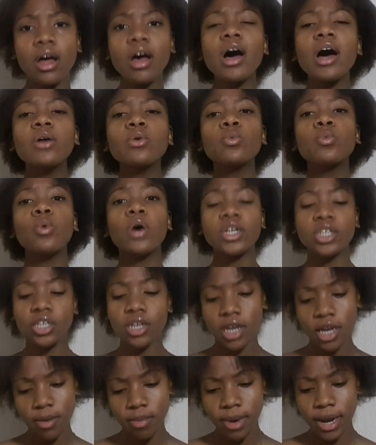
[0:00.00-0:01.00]
I'd watch her
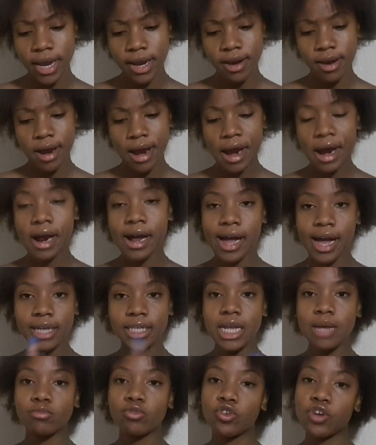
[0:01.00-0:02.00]
get played. Guys,
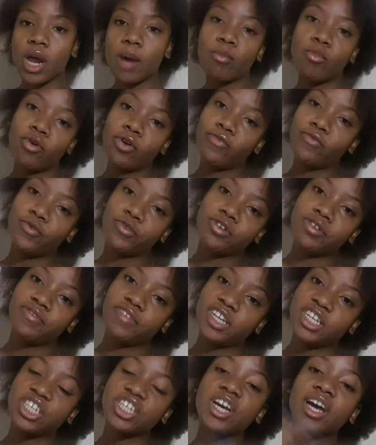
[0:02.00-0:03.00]
I'm sorry, I'm all for
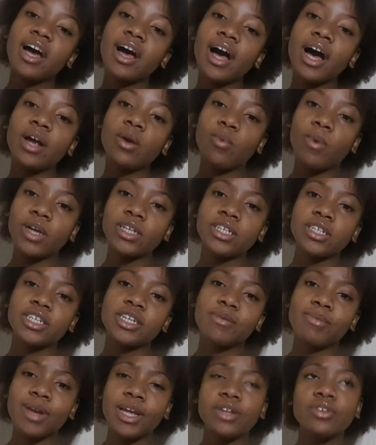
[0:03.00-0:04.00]
revenge. I'd watch her
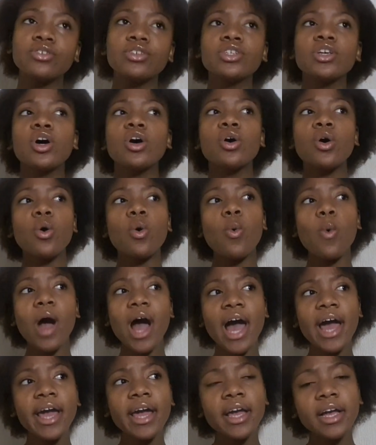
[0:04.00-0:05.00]
get played because
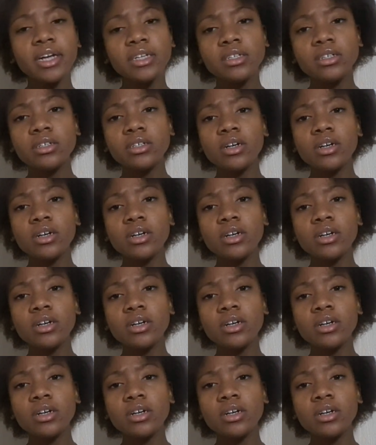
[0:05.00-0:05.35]
why